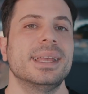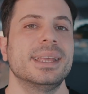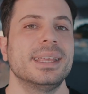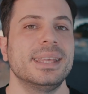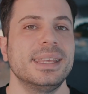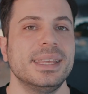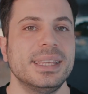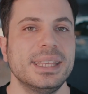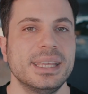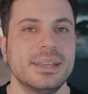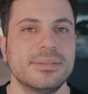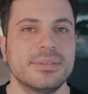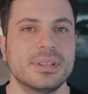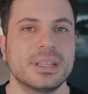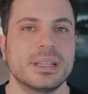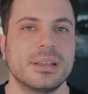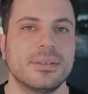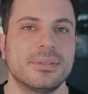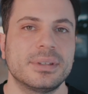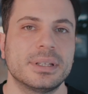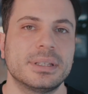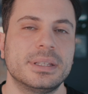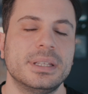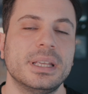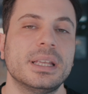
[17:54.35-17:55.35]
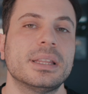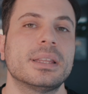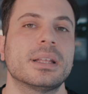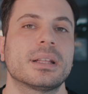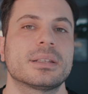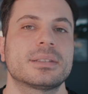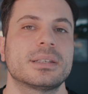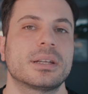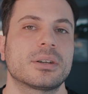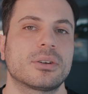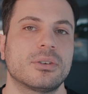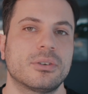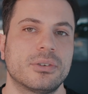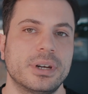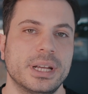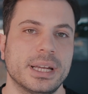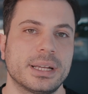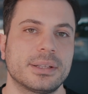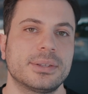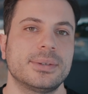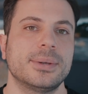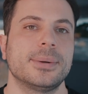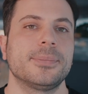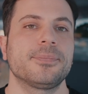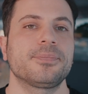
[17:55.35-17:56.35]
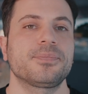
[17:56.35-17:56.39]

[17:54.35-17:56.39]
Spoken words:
Even if the details are correct,